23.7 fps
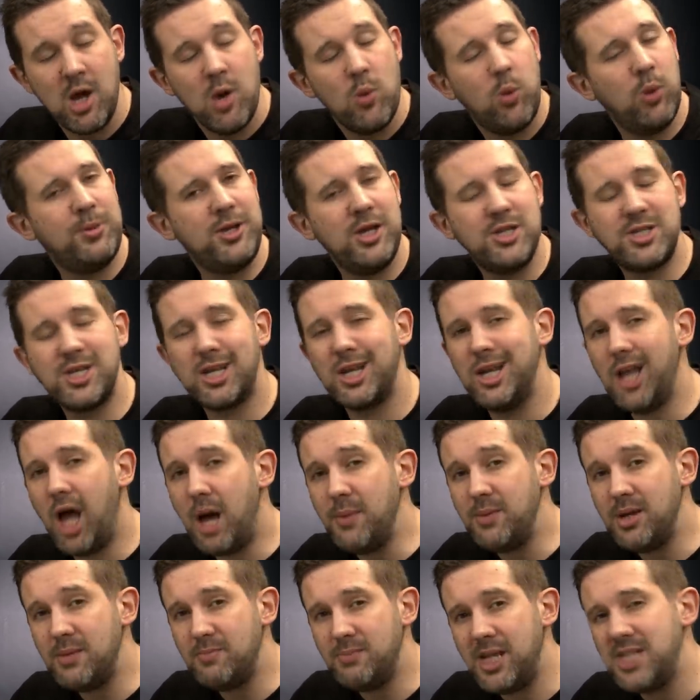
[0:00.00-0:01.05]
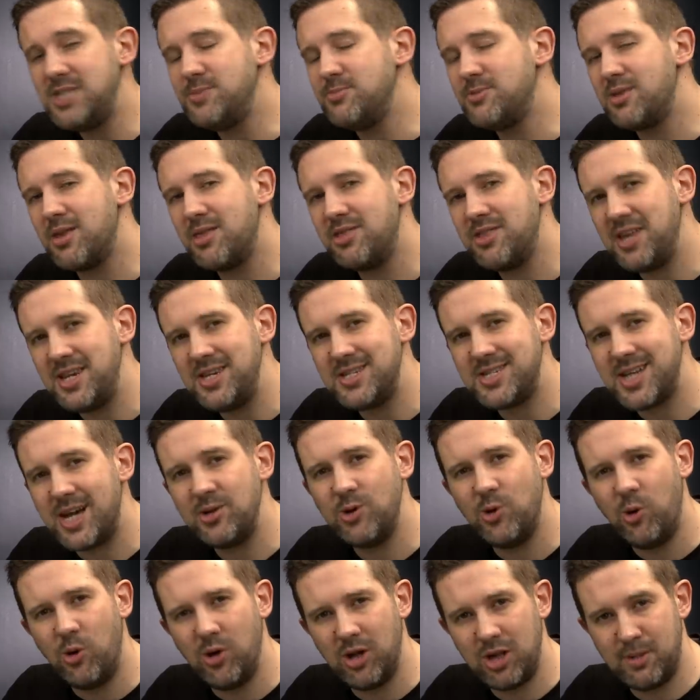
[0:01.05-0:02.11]
We'll be using Lahmian Medium to thin
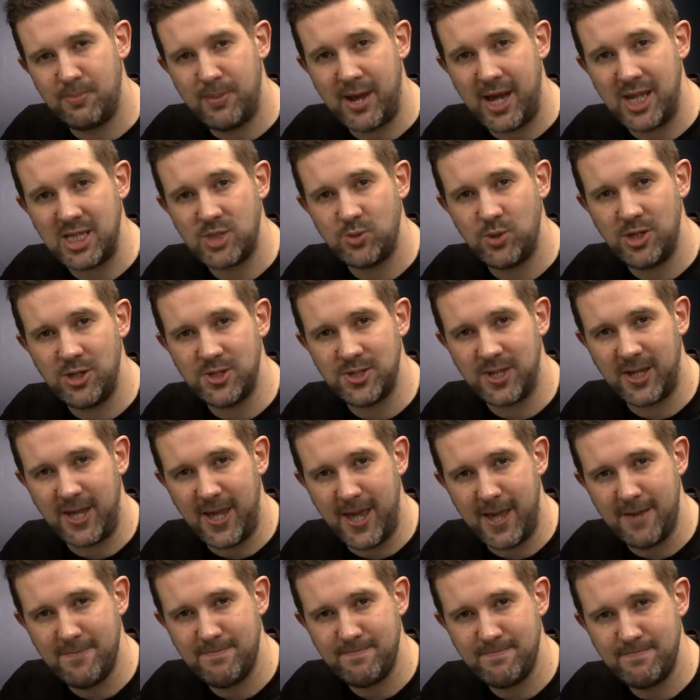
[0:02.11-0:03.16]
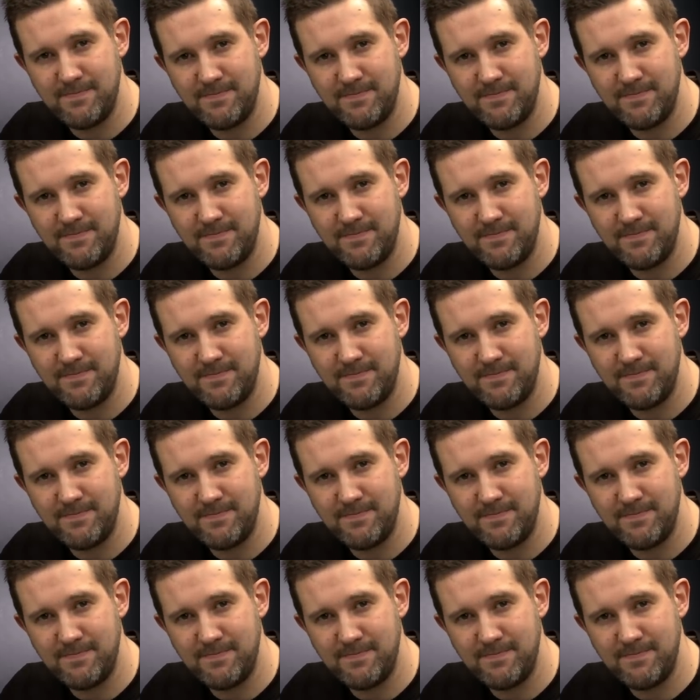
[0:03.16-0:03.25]
down all of the paints we're using here.